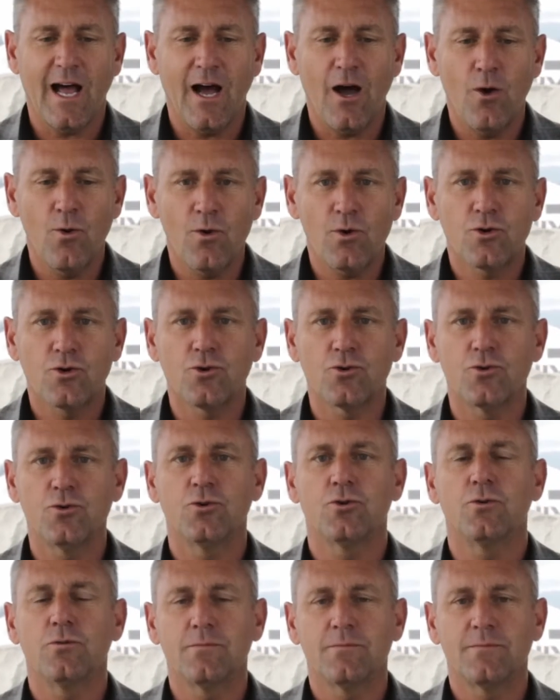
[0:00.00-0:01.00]
Our
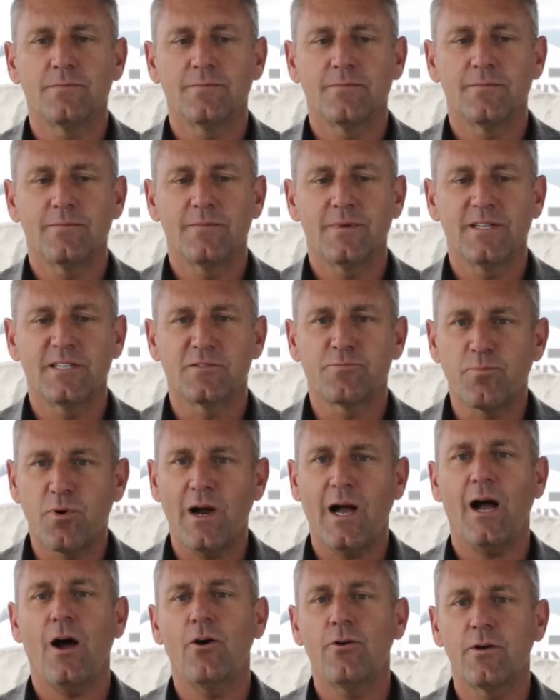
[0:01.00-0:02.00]
crew is
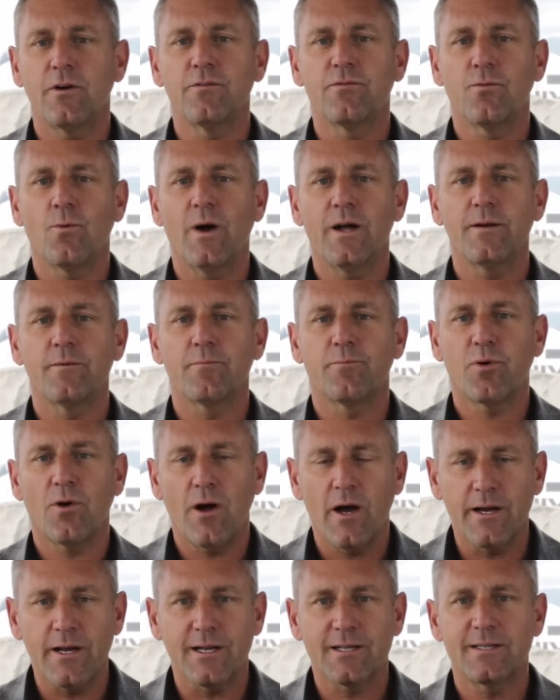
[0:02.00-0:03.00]
proud of what
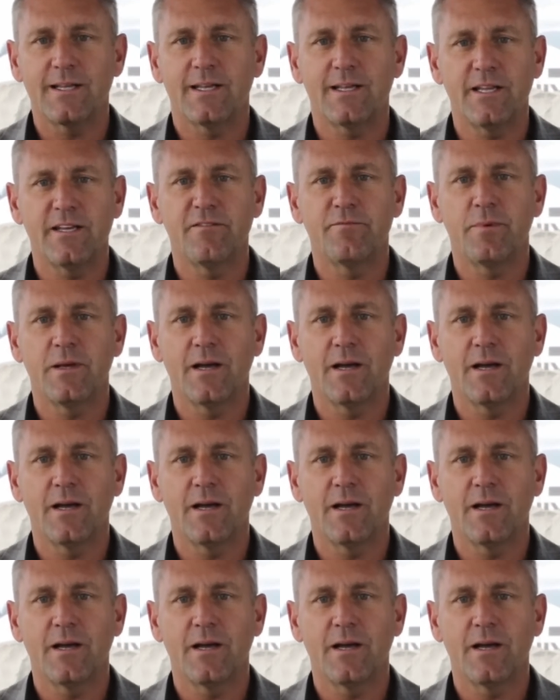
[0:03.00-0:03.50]
product they leave